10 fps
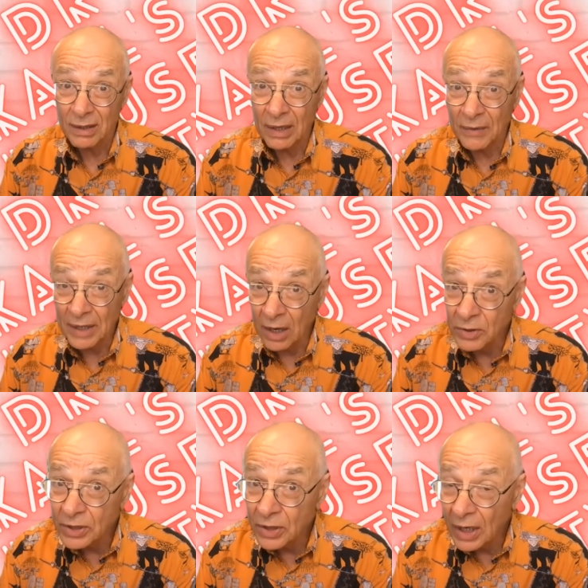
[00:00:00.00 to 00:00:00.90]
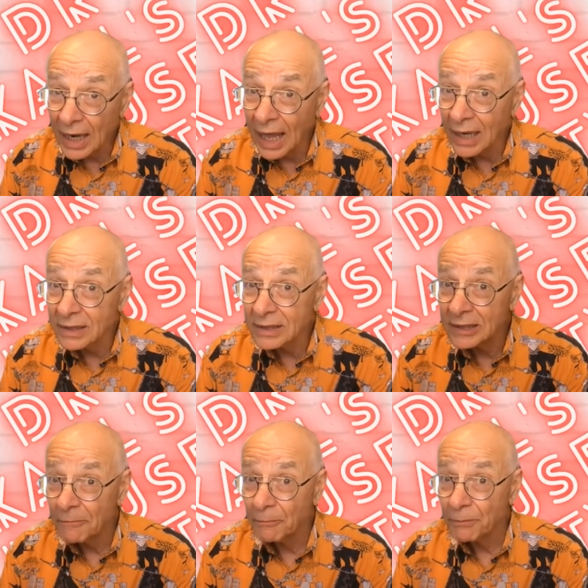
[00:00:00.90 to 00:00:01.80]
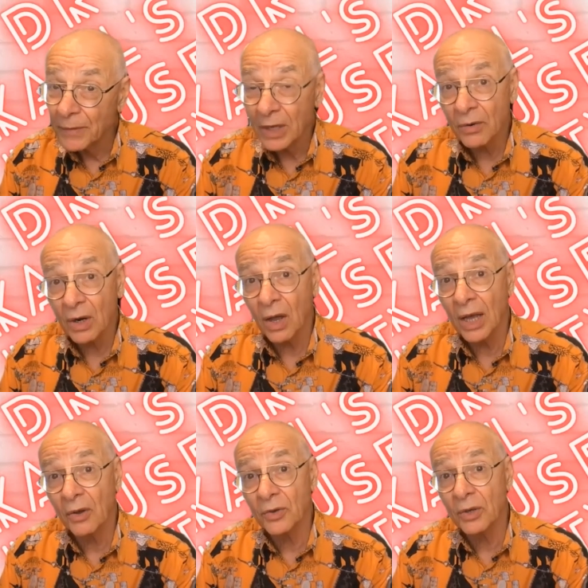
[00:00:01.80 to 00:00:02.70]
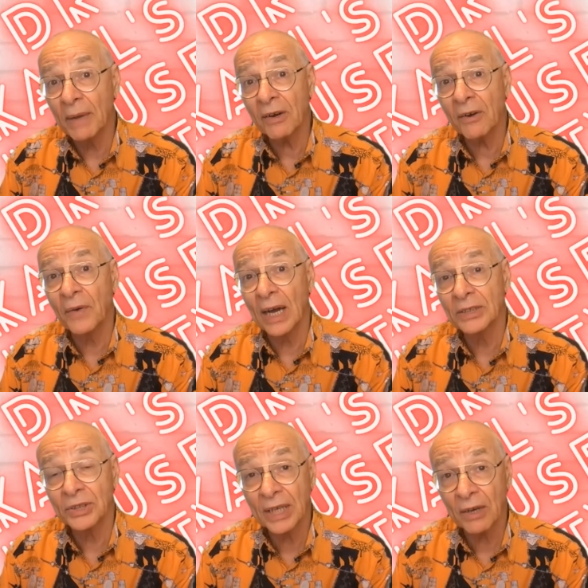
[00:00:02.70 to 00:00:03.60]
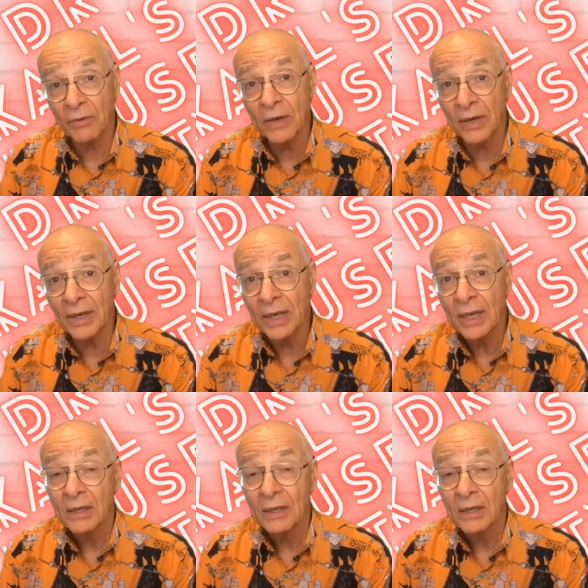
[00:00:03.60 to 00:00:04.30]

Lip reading: if it goes into your lungs, you're relying on your macrophages to get rid of it.